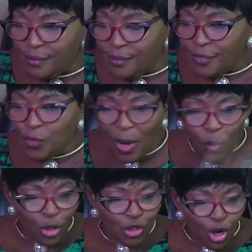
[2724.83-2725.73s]
When
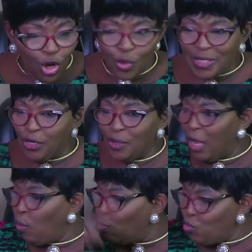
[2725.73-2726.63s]
one door closes, another
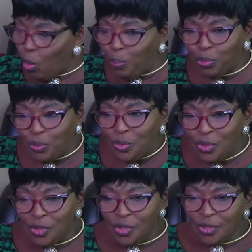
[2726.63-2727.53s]
one will open.
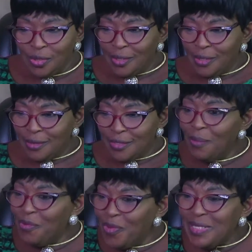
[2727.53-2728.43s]
Some
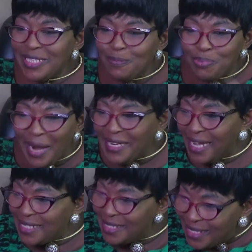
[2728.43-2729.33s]
of us, is pride that
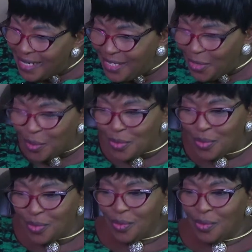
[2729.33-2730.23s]
is killing us,
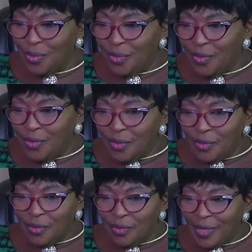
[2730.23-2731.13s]

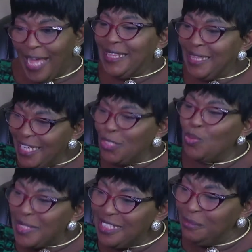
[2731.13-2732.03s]
and things will
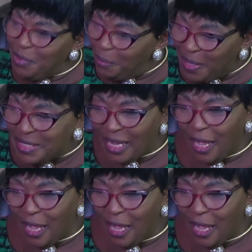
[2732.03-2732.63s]
still be better.